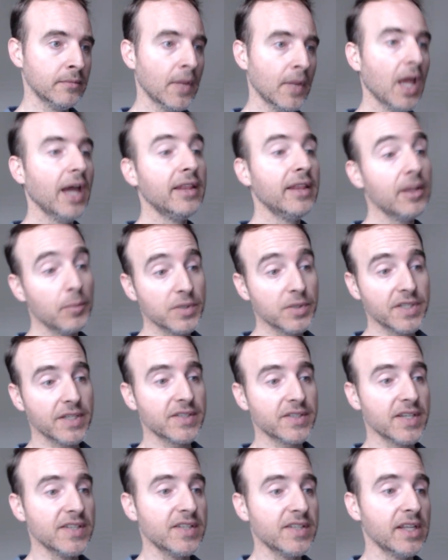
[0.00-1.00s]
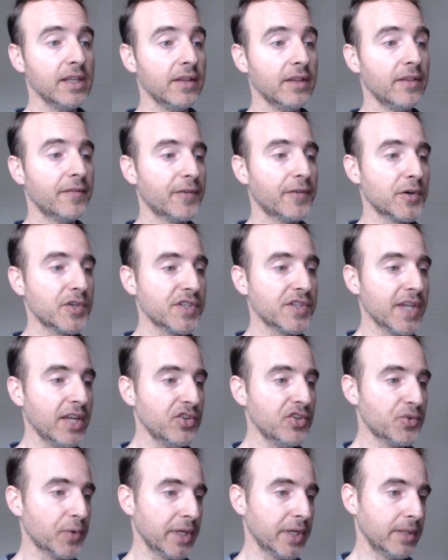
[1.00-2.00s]
and that was existing in the first
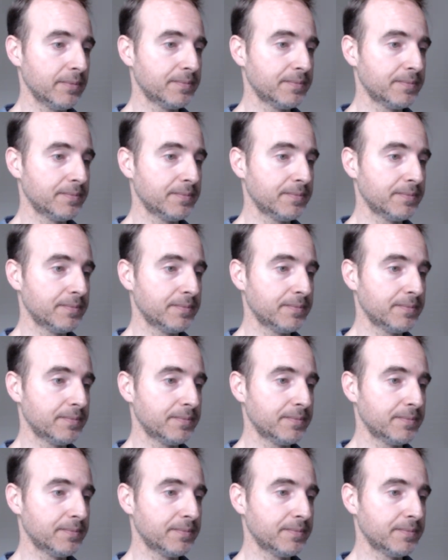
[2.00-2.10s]
century.